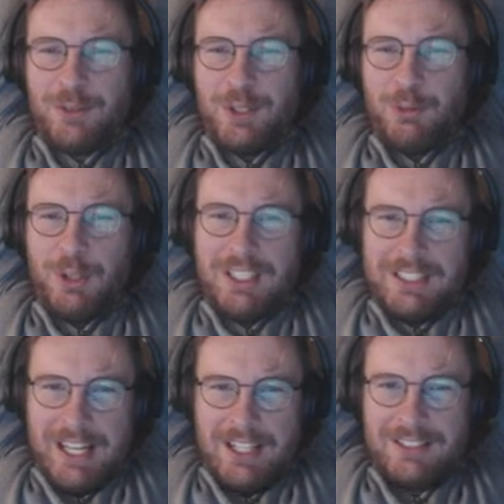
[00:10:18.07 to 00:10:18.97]
would have
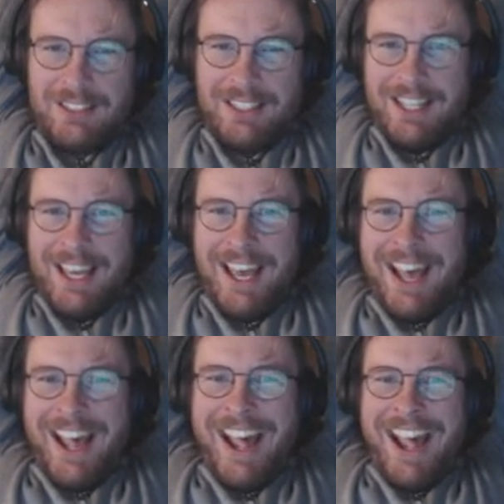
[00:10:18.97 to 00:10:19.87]
worked out
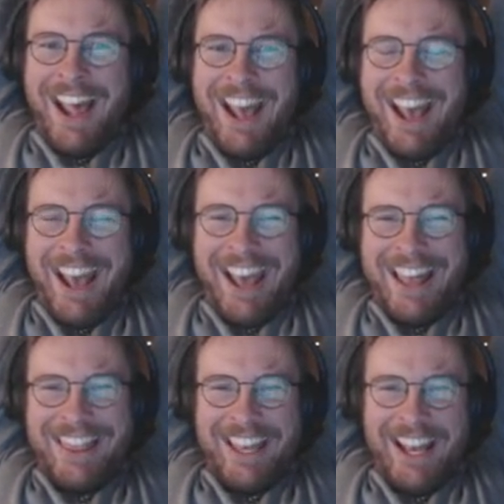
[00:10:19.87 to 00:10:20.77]

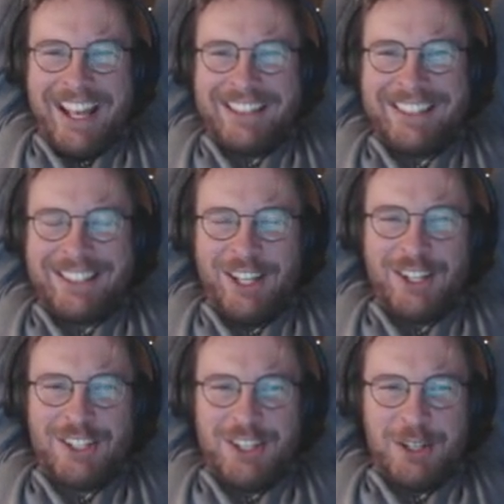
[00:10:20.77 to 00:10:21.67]
and, and
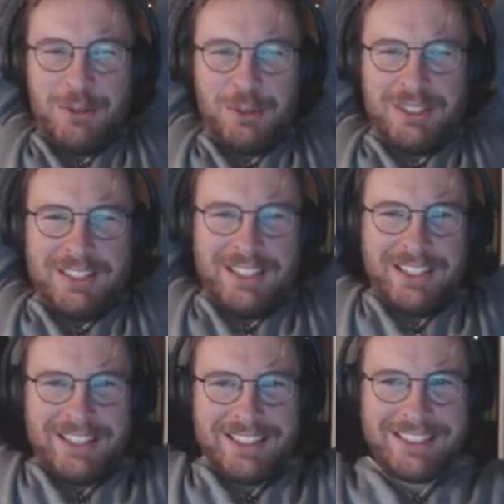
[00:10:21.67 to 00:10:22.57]
technology would
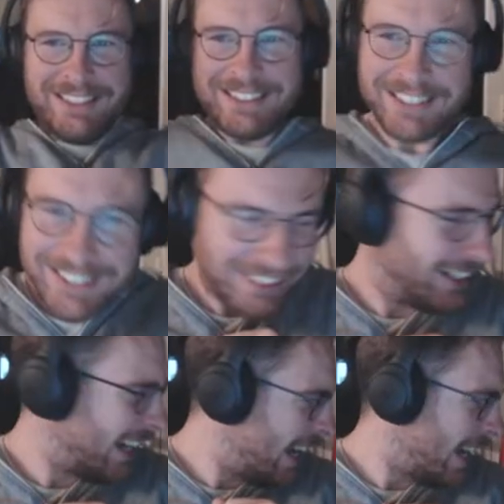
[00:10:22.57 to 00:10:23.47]
have,
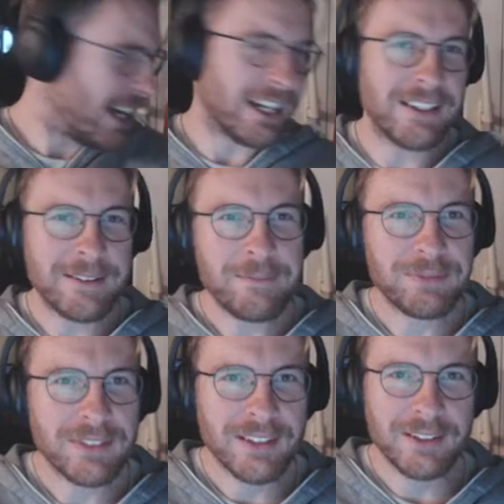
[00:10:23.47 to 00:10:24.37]
like, ah,
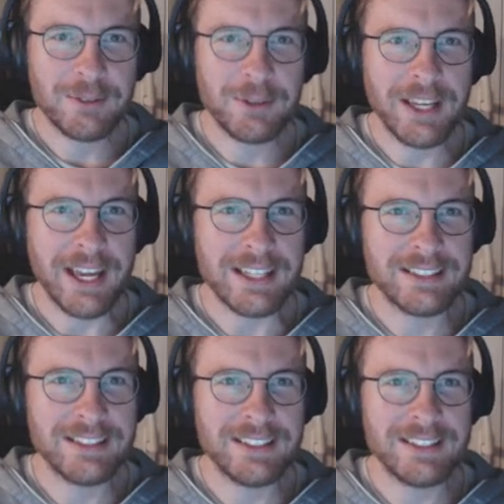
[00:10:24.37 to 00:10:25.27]
we
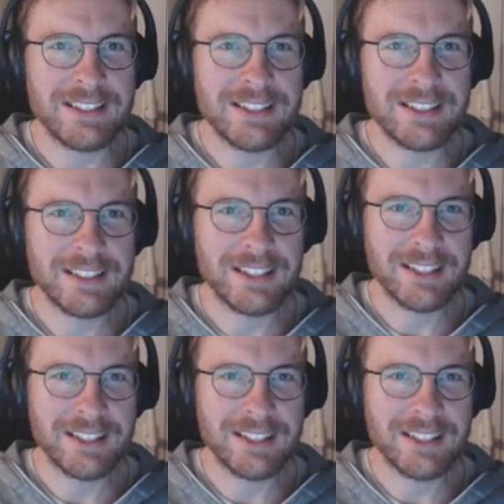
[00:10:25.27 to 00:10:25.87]
had these,